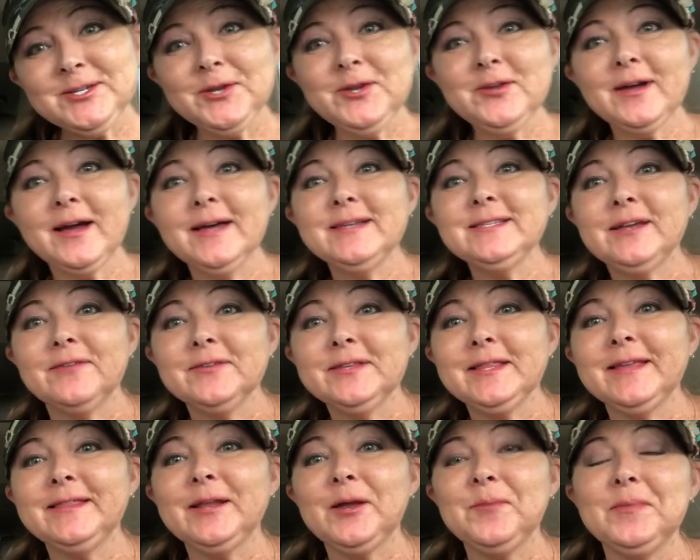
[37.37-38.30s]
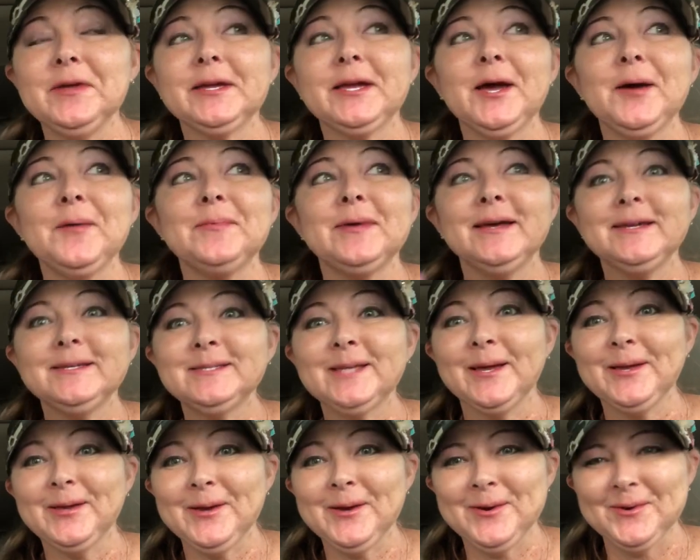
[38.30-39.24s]
show you guys everything that I pick up as I
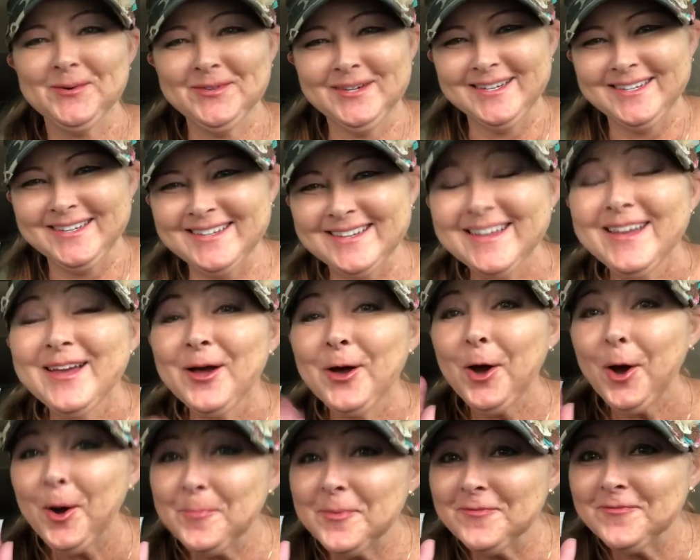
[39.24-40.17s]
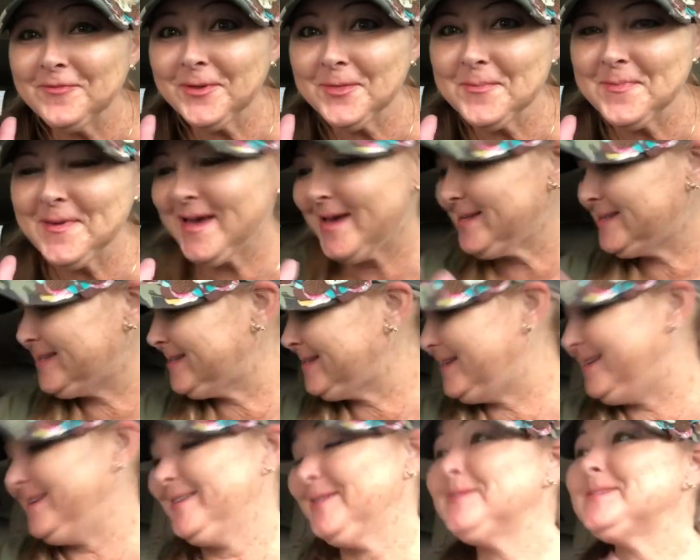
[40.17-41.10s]
go. Hoping for the
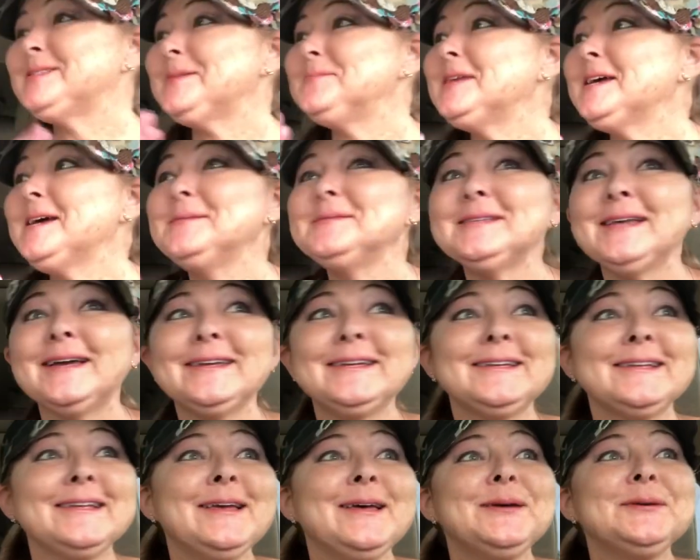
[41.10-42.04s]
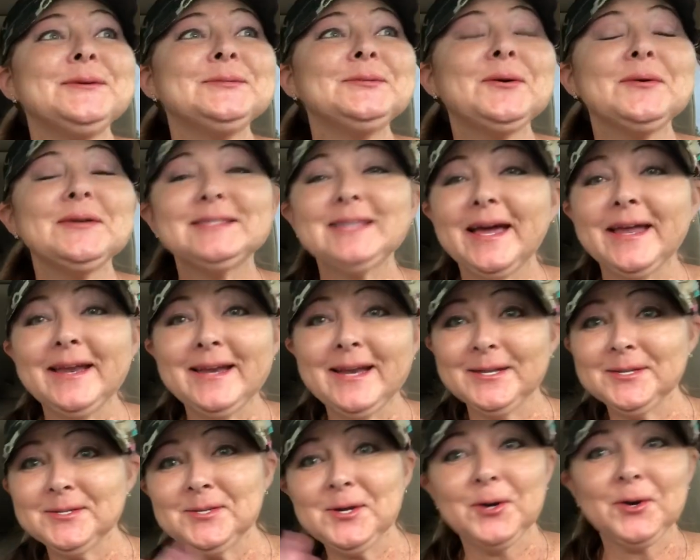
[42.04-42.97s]
best. You know, sometimes I get so excited I
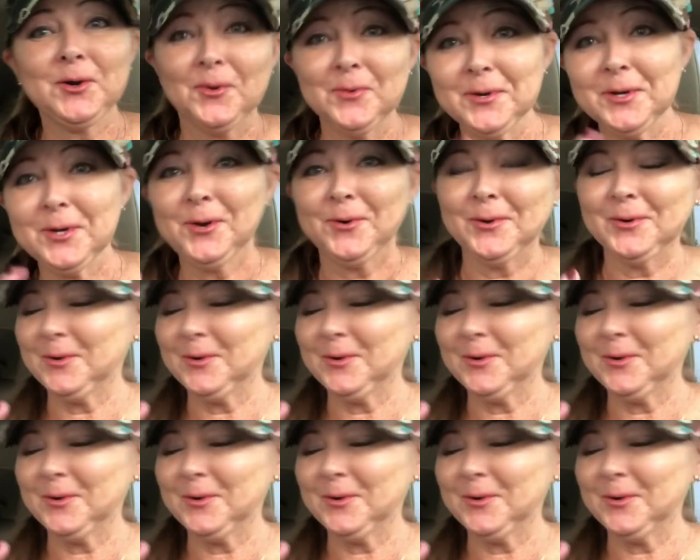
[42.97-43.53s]
just start going.